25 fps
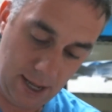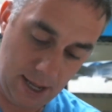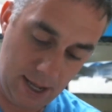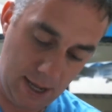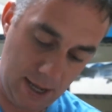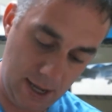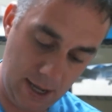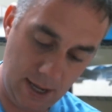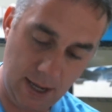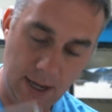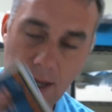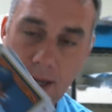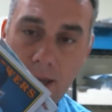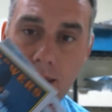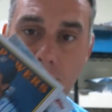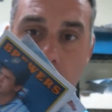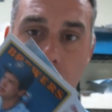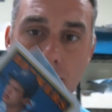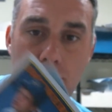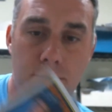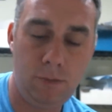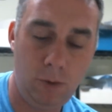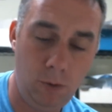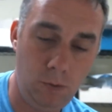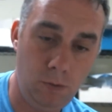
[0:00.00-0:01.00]

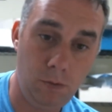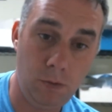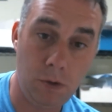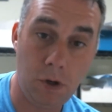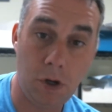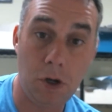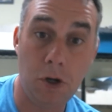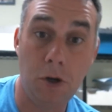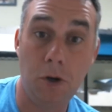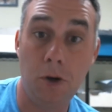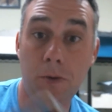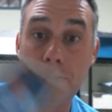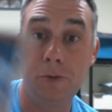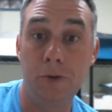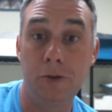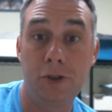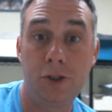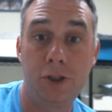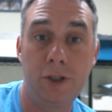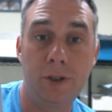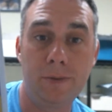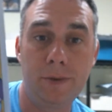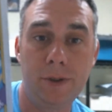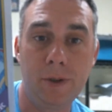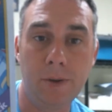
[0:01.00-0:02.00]
And
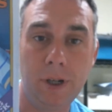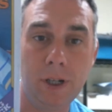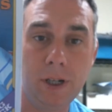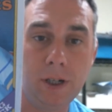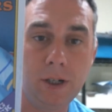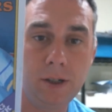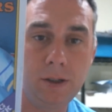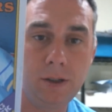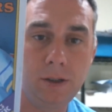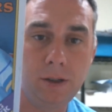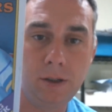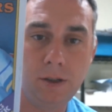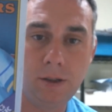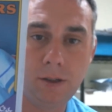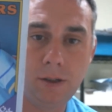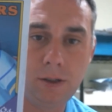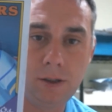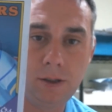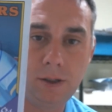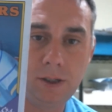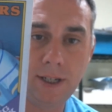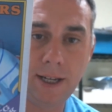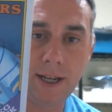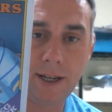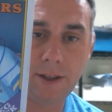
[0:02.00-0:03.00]
let's jump the gun.
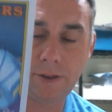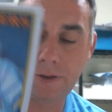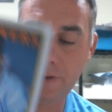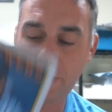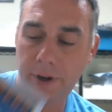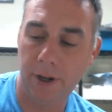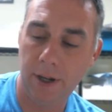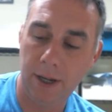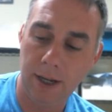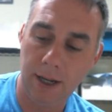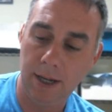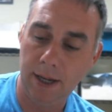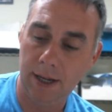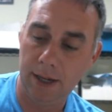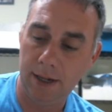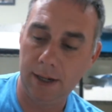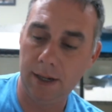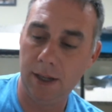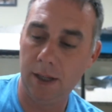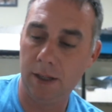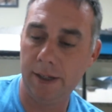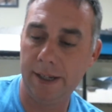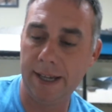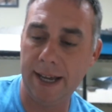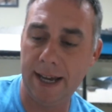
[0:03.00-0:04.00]
Sign three.
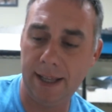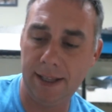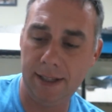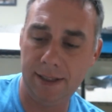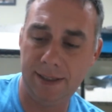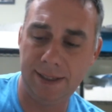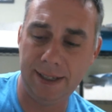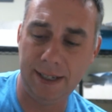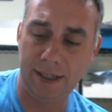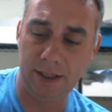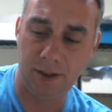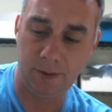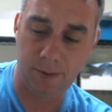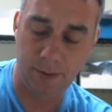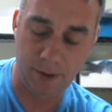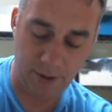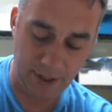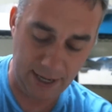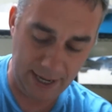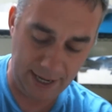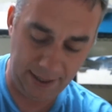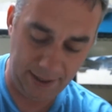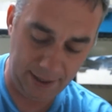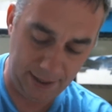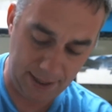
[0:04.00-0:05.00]
Another guy that signs in
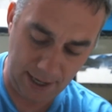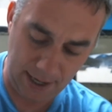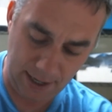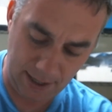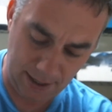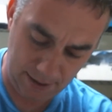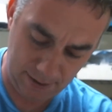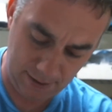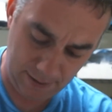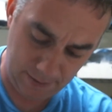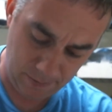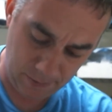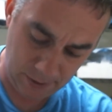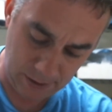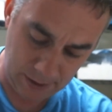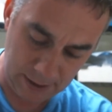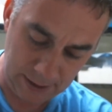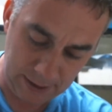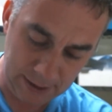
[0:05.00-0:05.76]
about eight days.